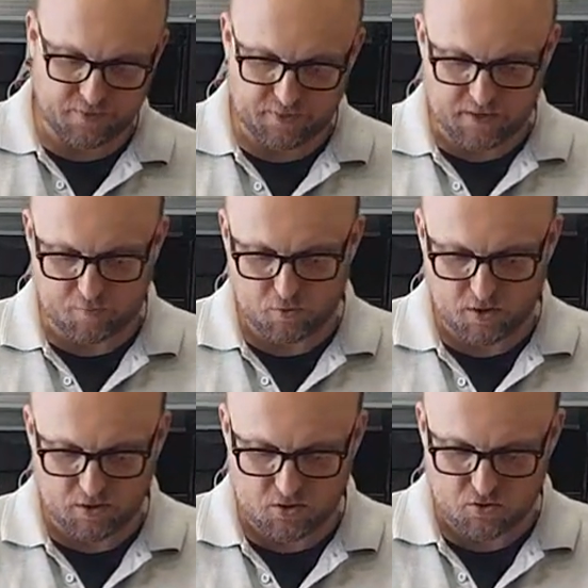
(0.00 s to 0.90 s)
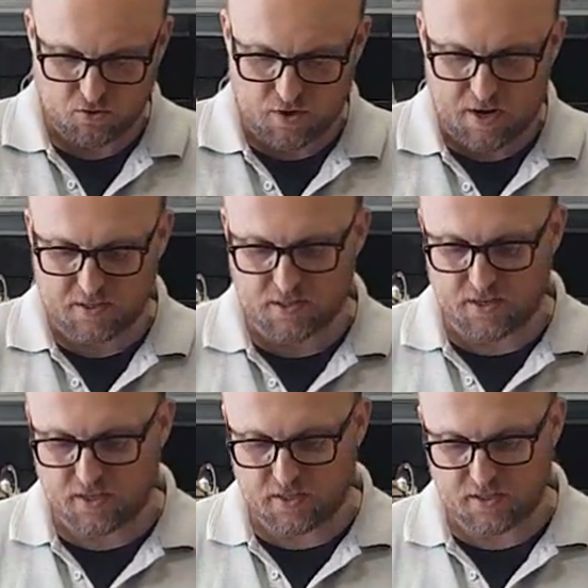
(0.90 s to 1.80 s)
that I put on to
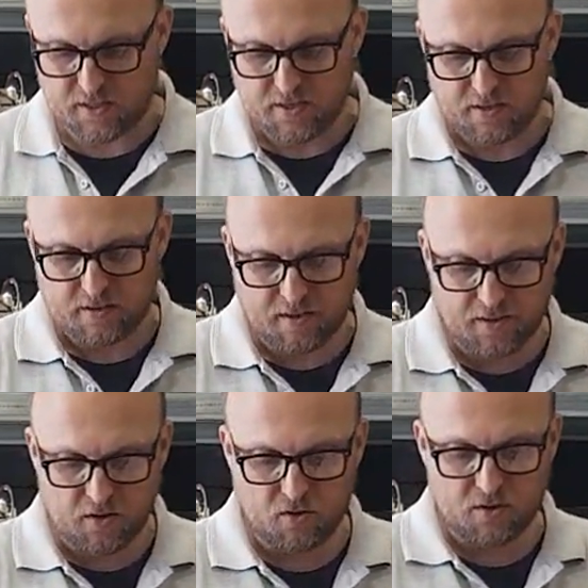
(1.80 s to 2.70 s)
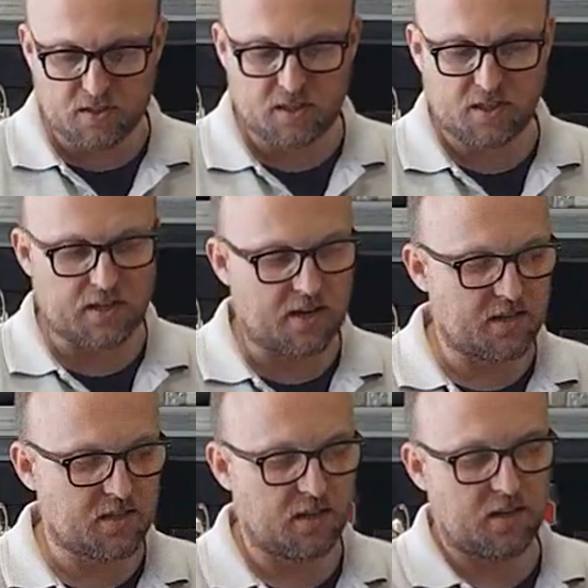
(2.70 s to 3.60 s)
isolate it, and they all sit
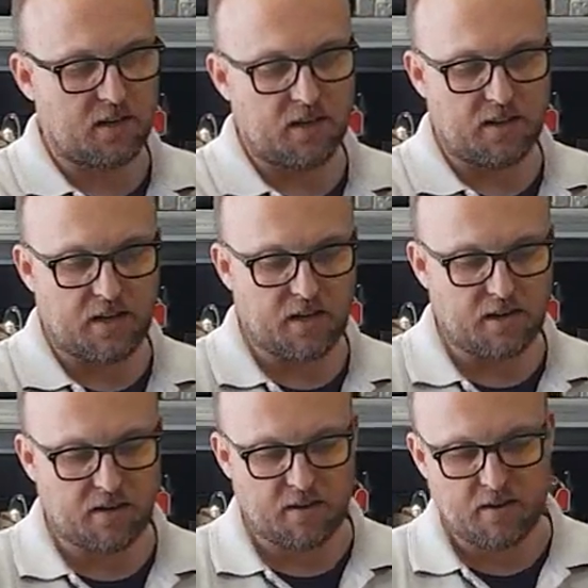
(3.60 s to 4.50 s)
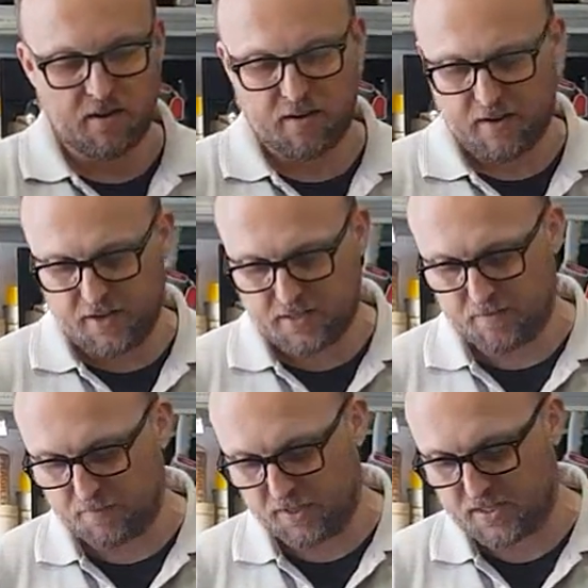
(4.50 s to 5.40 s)
isolated in there, and I
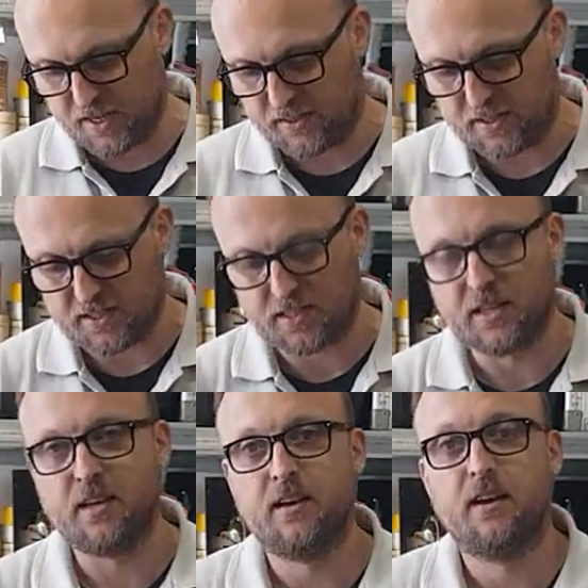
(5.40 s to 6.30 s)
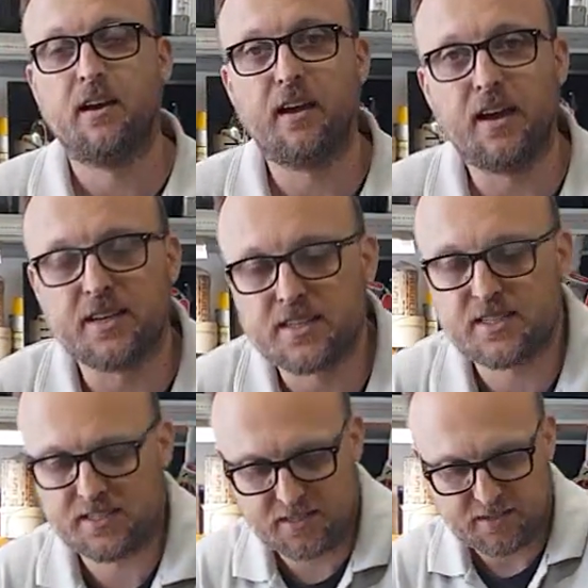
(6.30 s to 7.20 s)
simply take this
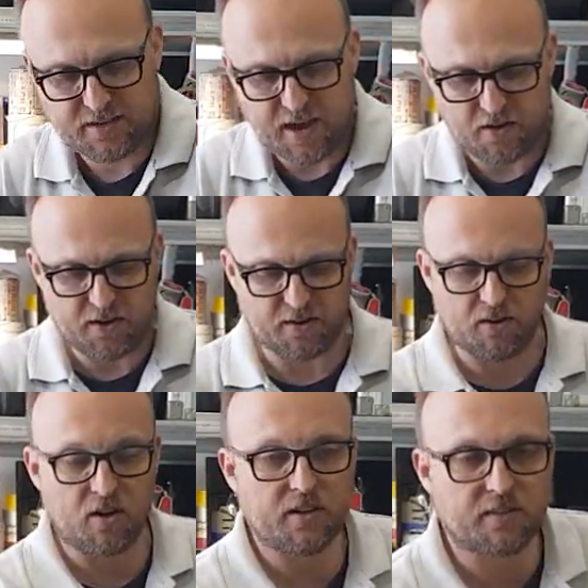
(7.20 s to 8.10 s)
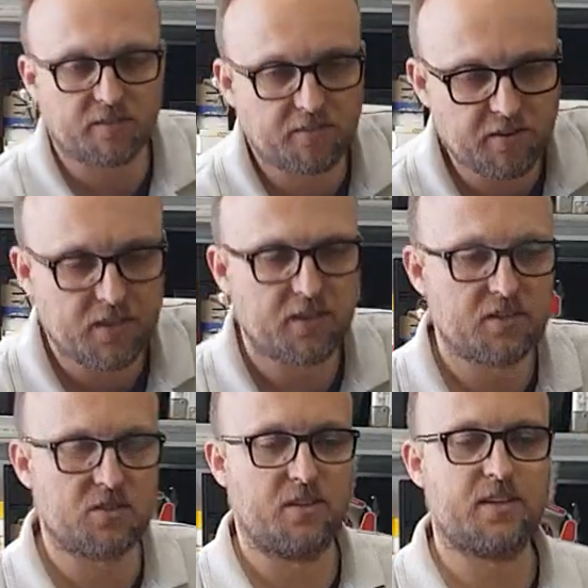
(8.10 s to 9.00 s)
carry unlock it.
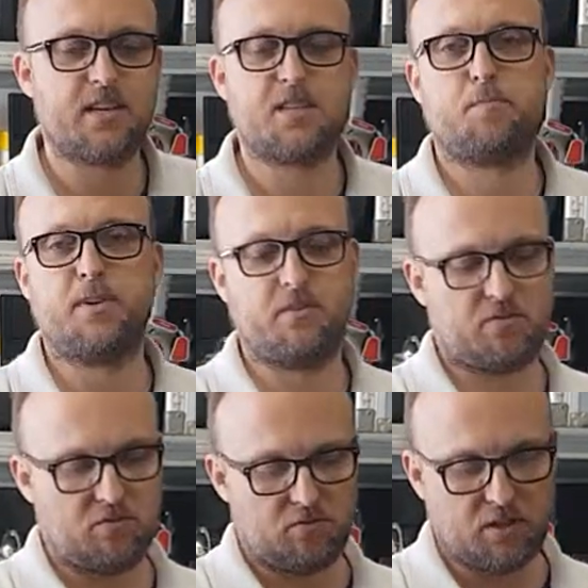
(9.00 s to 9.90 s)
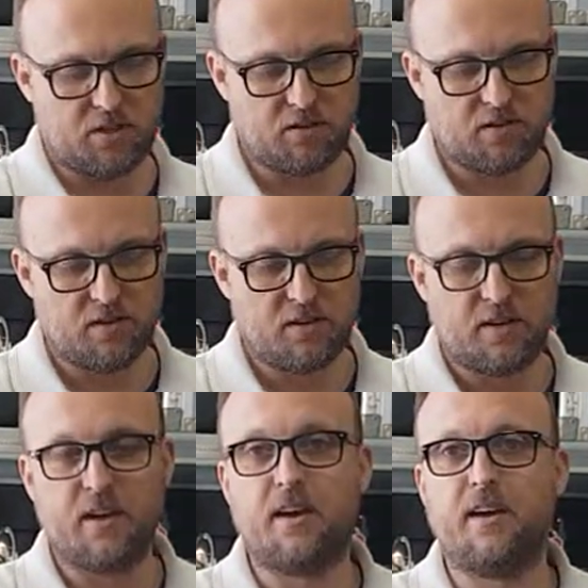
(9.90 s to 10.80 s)
So this has been through the
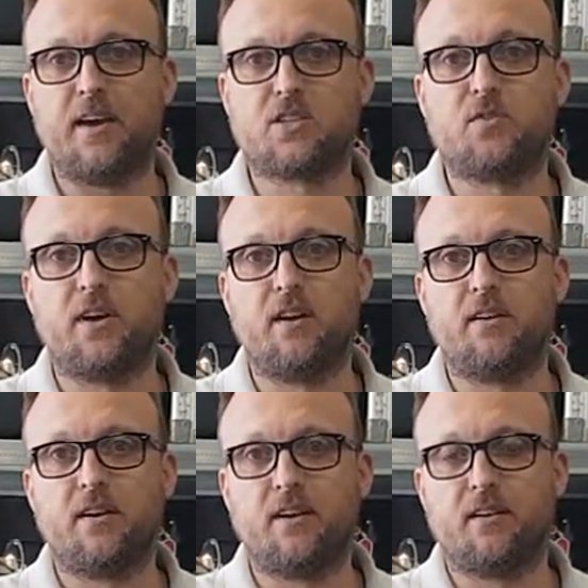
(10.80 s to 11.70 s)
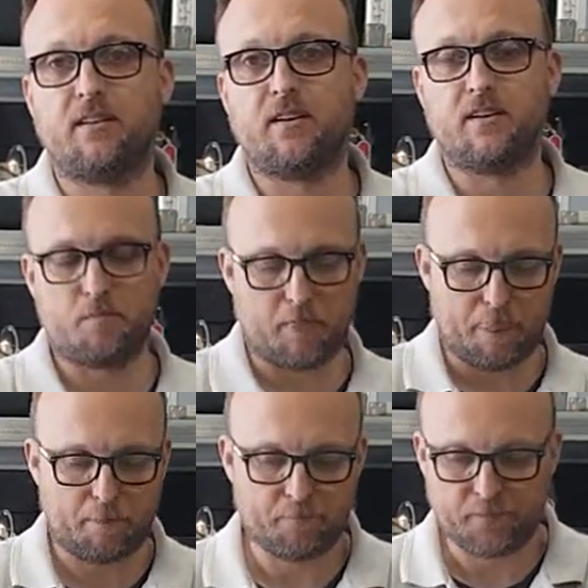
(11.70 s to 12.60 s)
x-ray and
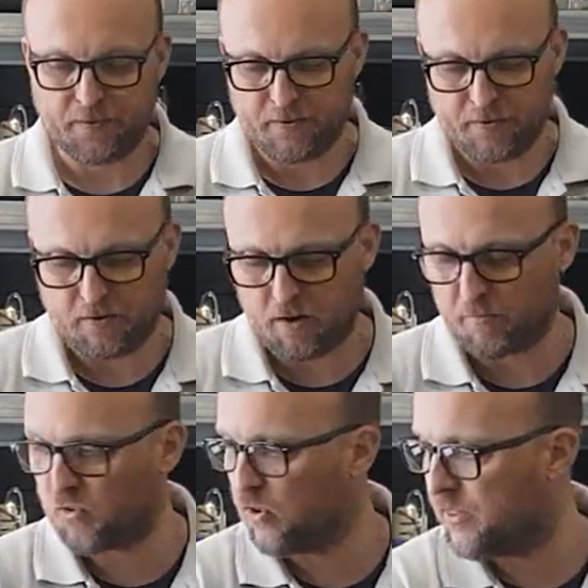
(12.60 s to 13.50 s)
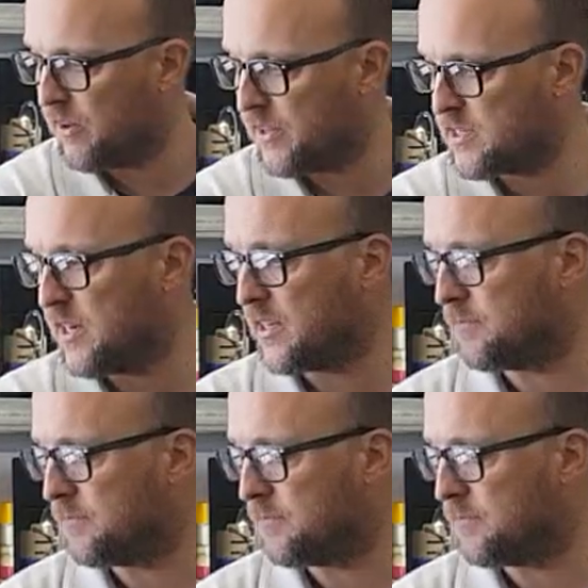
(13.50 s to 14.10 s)
come through on the other side.